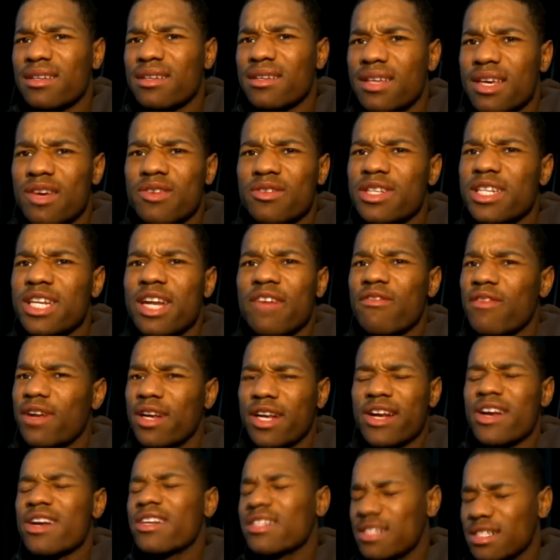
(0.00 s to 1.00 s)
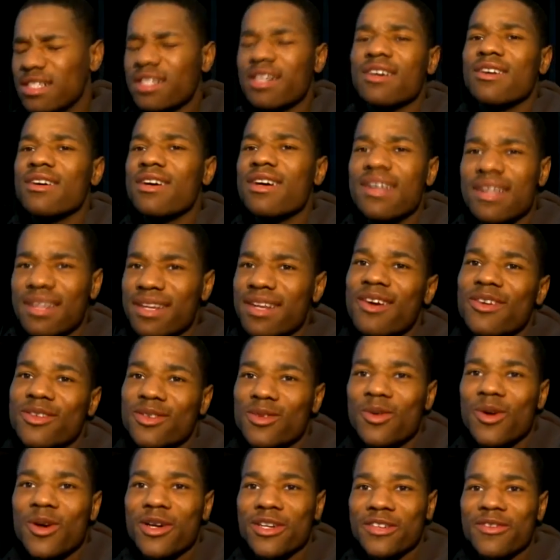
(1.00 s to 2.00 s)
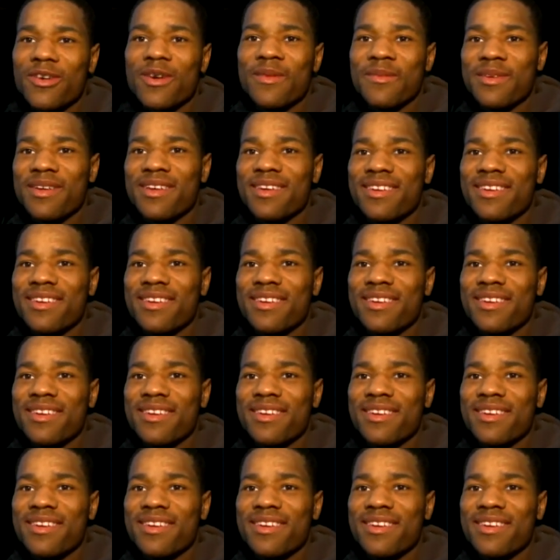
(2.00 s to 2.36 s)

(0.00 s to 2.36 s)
It was a different character, so that was the worst for me.